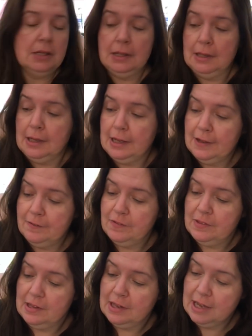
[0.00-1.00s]
I'll have
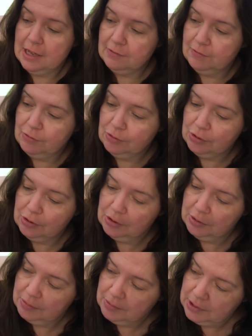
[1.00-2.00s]
that for
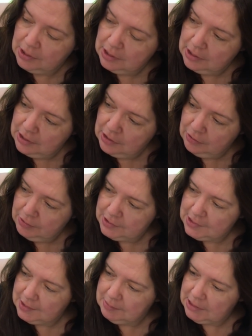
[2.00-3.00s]

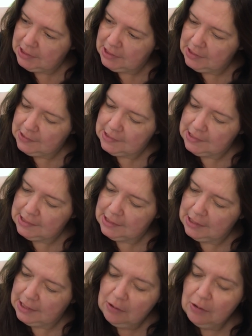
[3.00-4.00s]
Christmas.
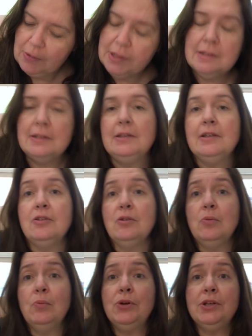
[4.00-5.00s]
Oh, and the
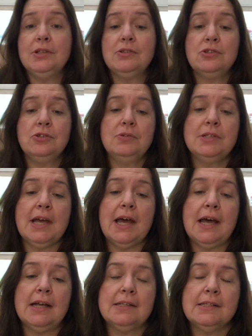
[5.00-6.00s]
little wooden
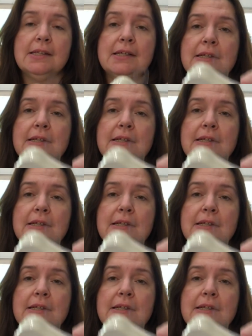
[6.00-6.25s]
doodads,